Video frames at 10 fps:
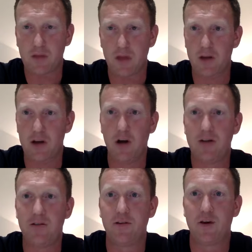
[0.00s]
that
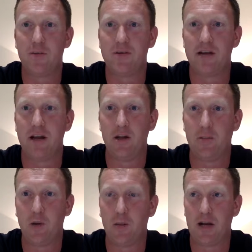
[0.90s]
95% of the
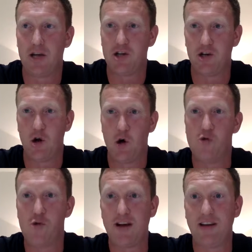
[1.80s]
population
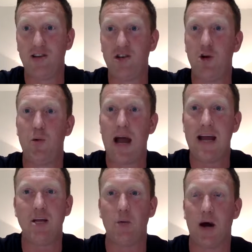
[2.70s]
already do
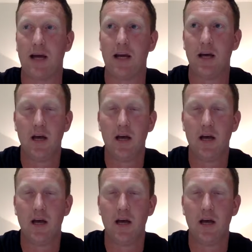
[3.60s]
anyway?